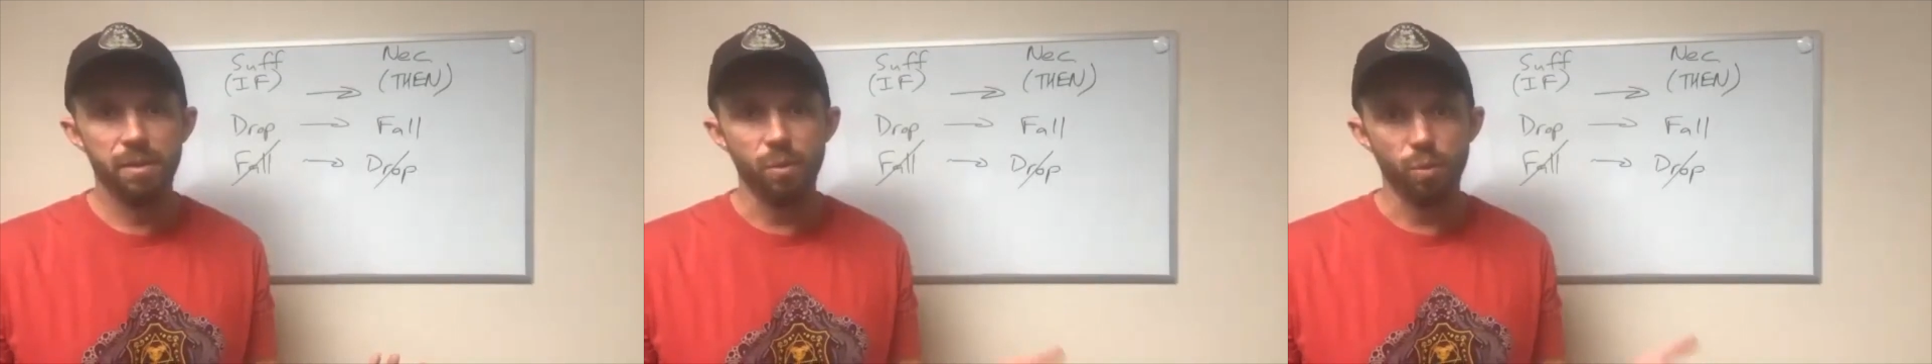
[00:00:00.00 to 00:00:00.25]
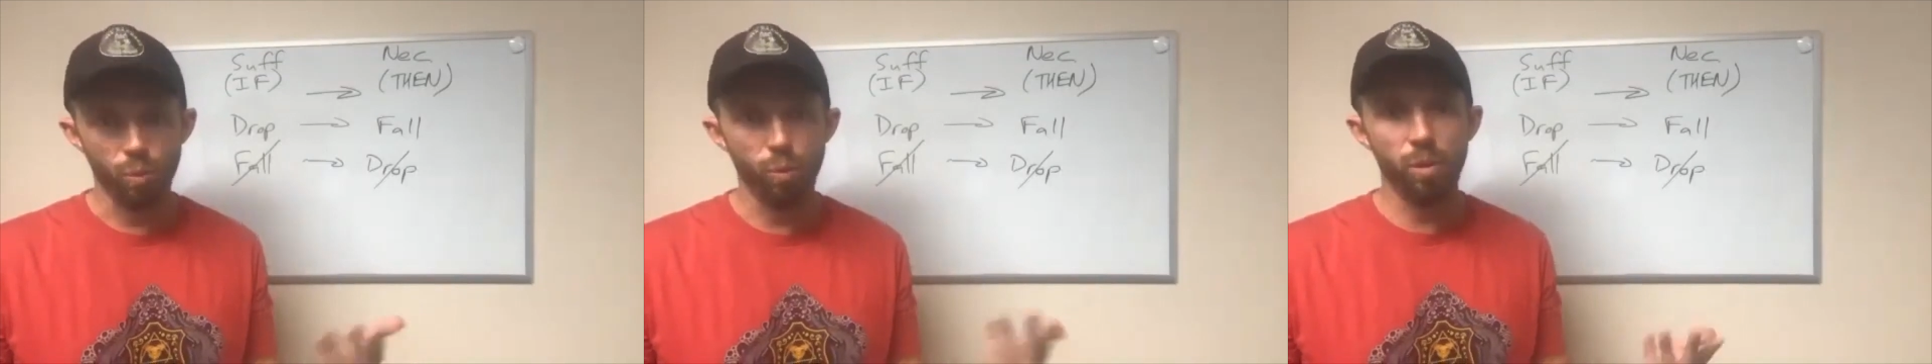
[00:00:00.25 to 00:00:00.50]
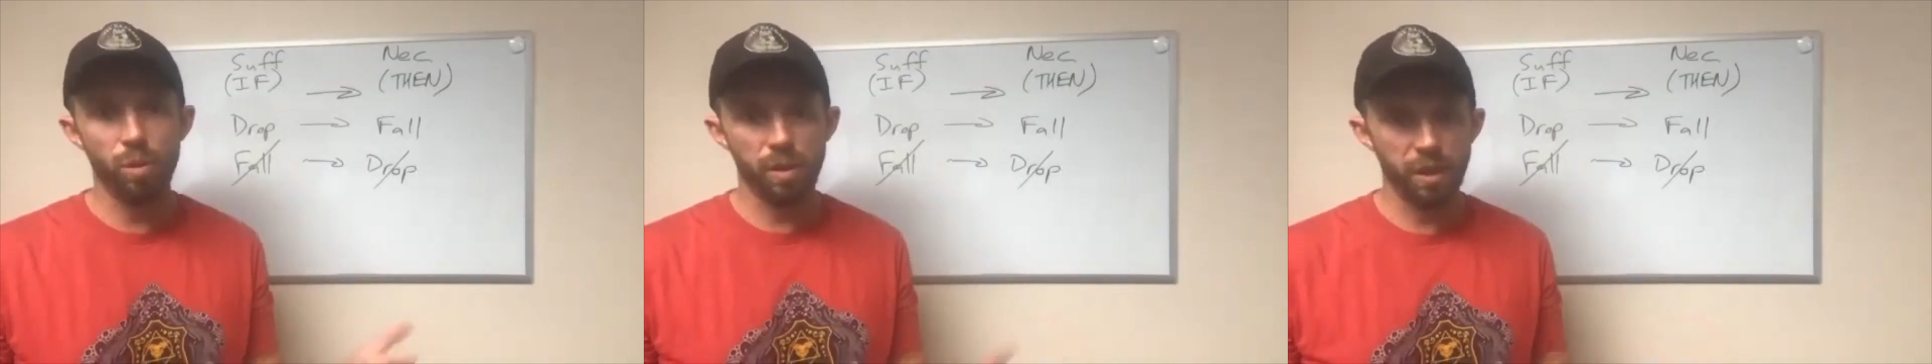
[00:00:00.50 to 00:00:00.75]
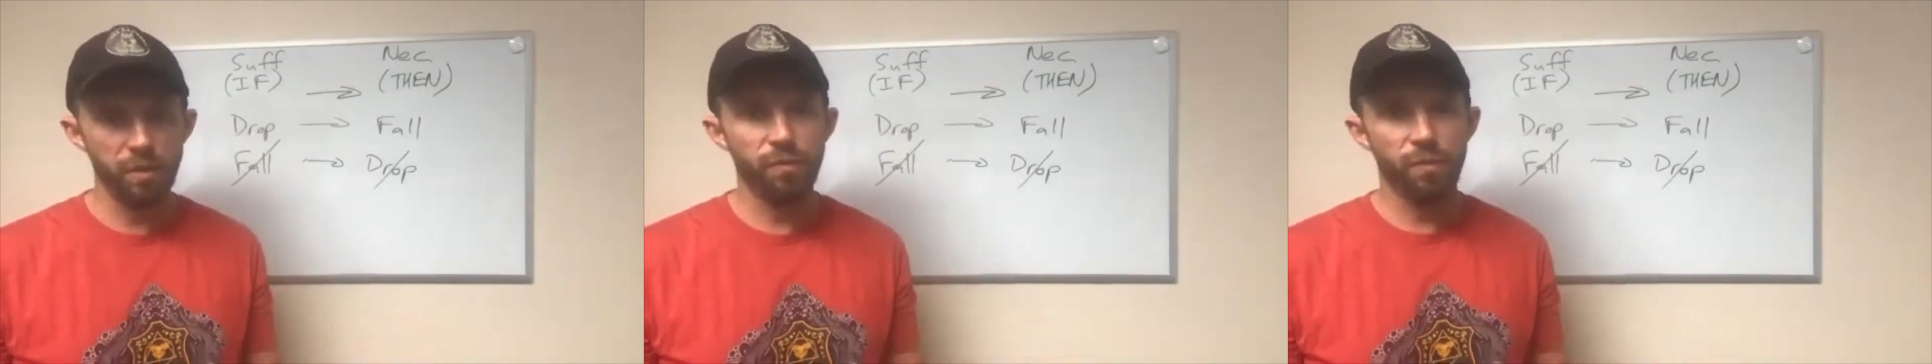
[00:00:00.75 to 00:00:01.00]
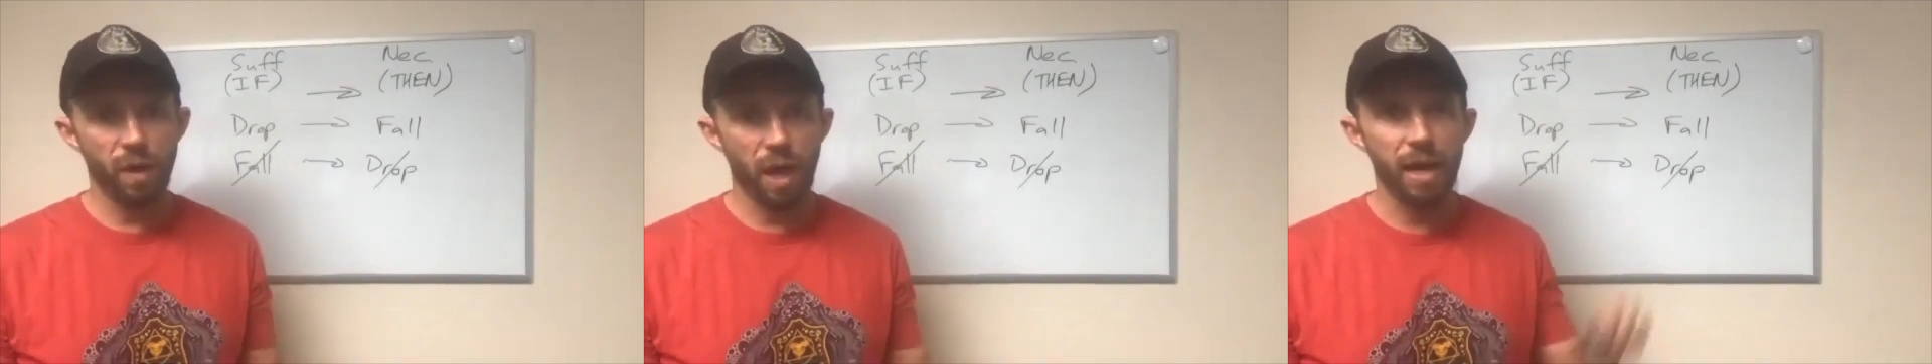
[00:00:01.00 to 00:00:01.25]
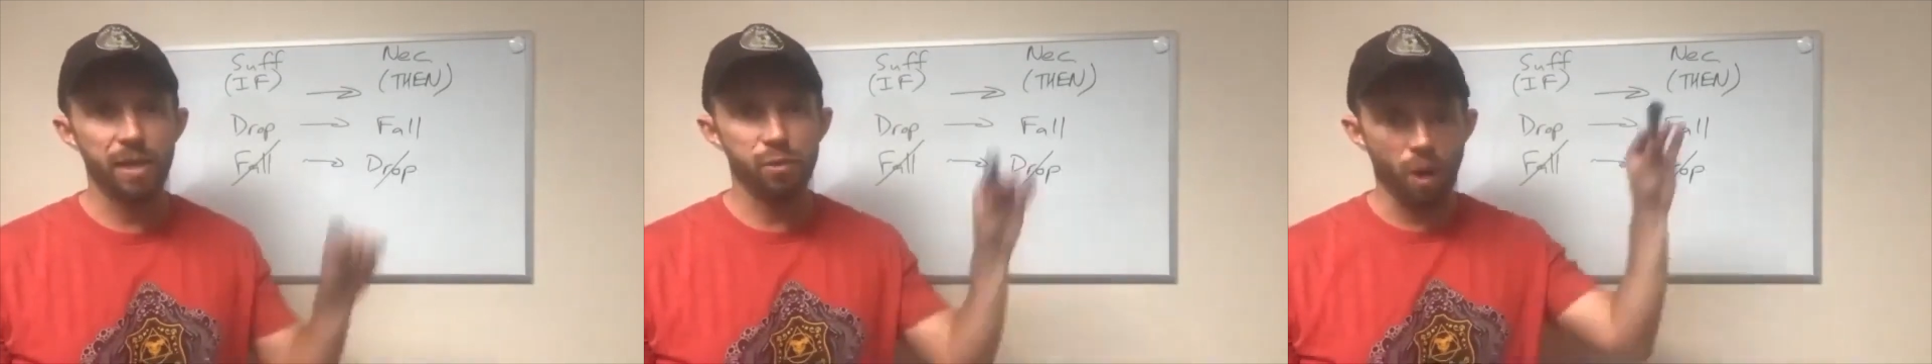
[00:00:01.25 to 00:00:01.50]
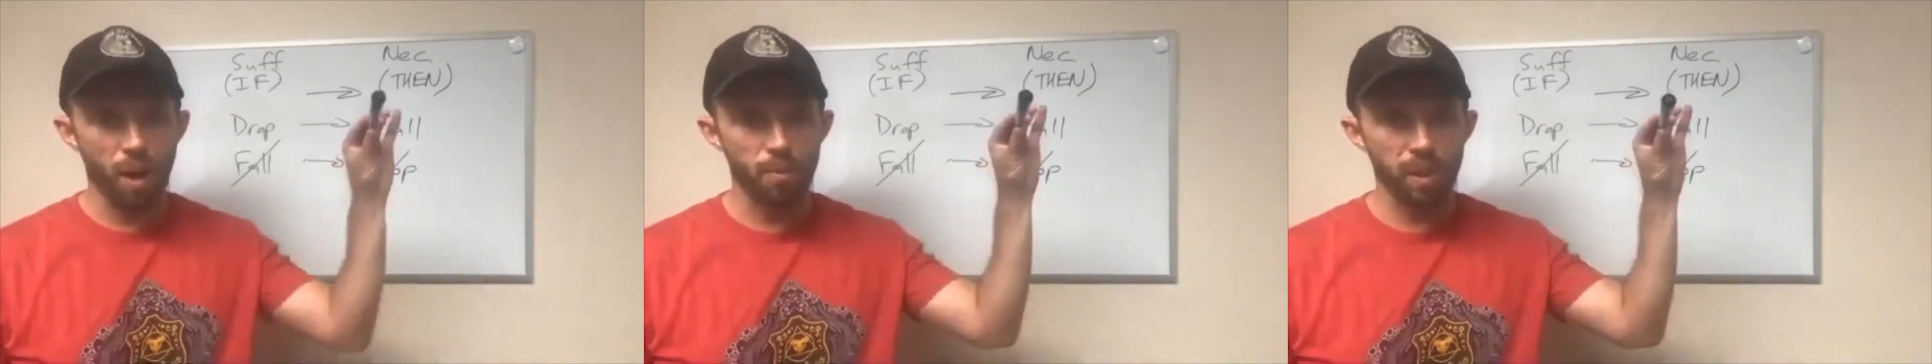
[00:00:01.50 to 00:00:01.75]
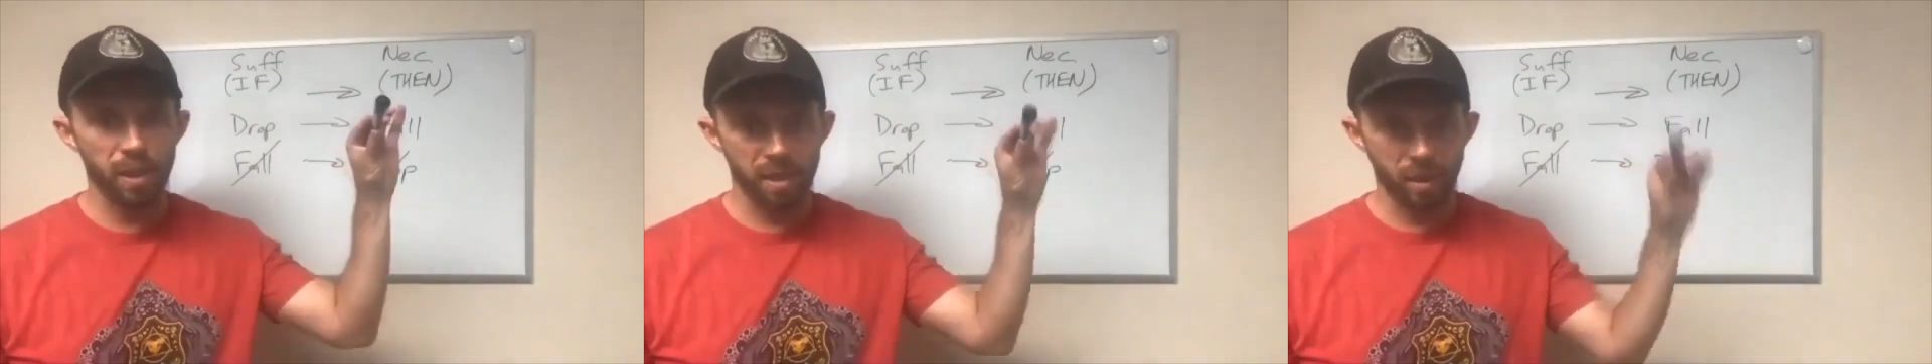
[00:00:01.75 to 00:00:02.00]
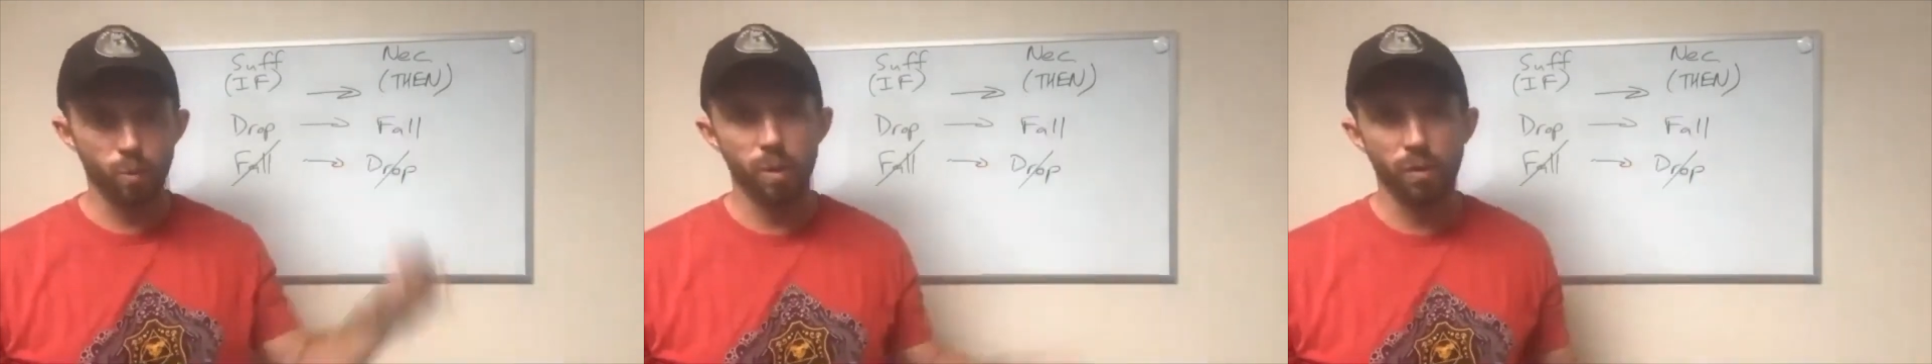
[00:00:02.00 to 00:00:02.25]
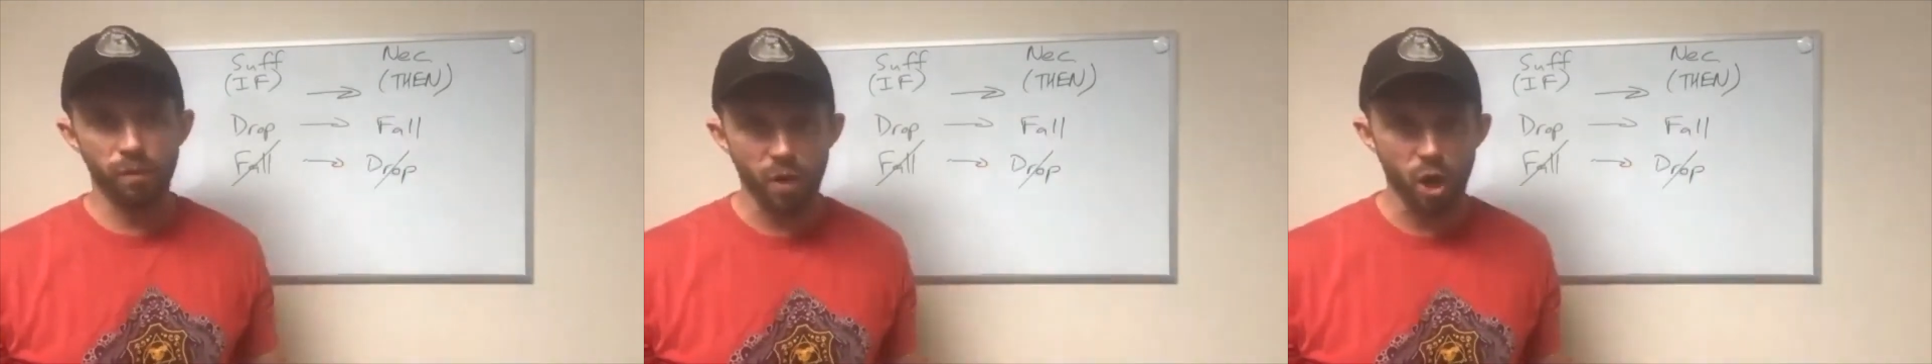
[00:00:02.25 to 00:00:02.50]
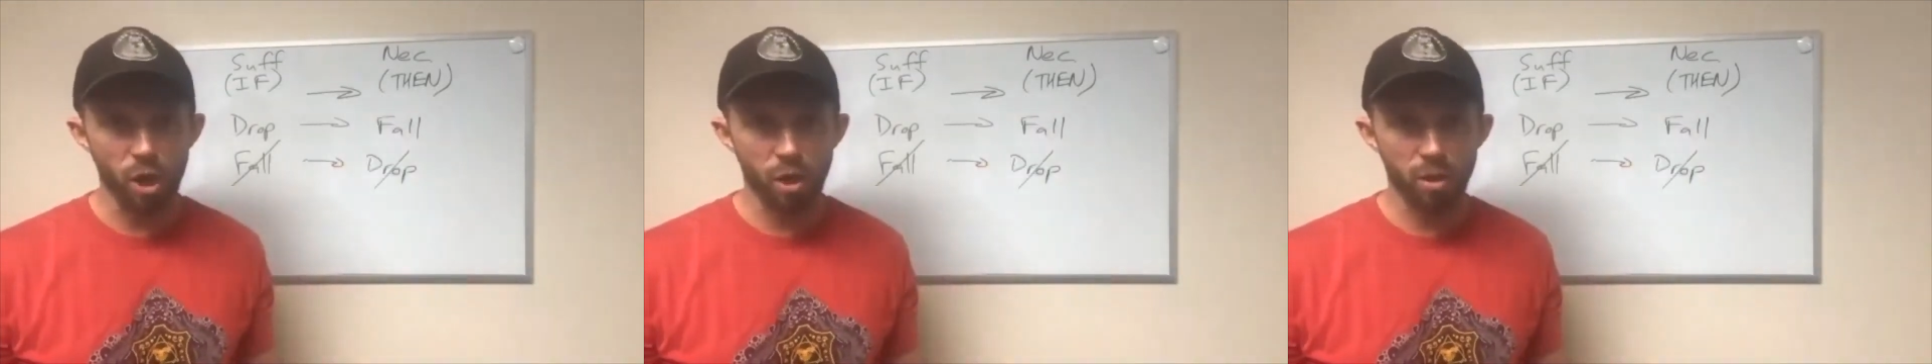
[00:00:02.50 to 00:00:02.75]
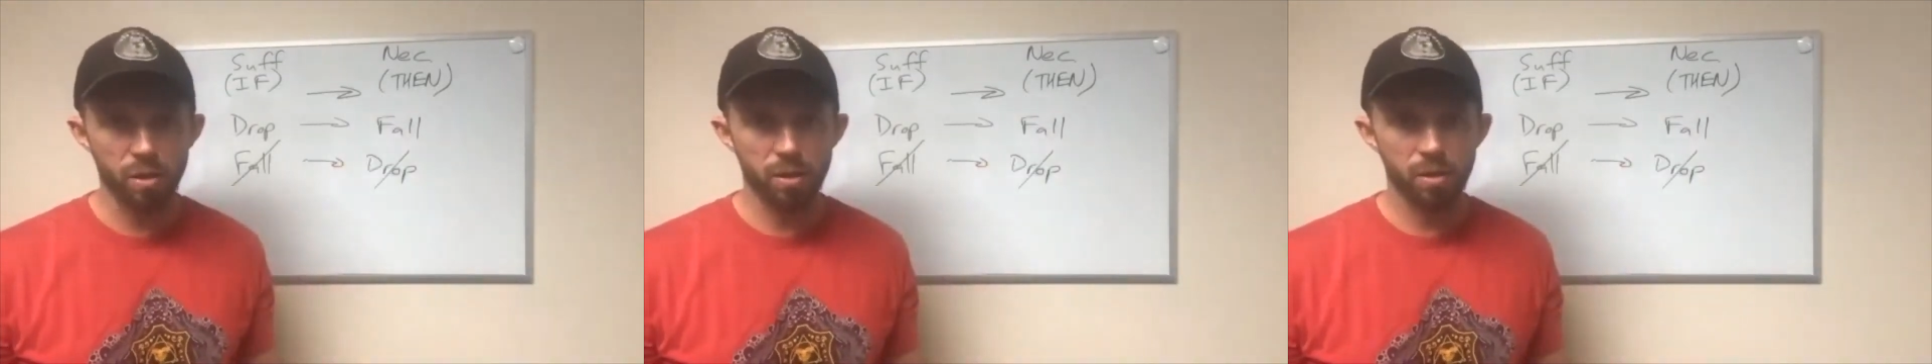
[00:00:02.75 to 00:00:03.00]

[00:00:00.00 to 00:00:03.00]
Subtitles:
The rule, if I drop it, it will fall.